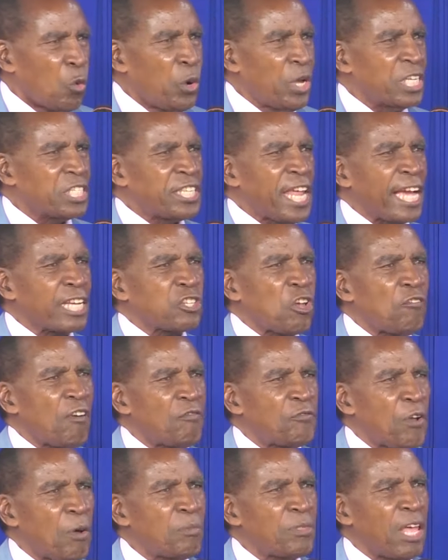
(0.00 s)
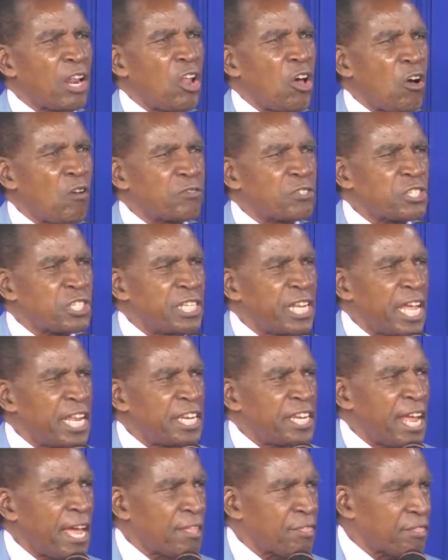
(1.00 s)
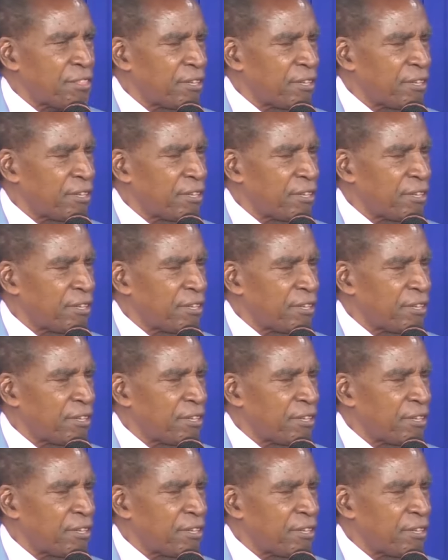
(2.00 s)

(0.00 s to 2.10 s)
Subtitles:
Which takes over from the law of sin and death.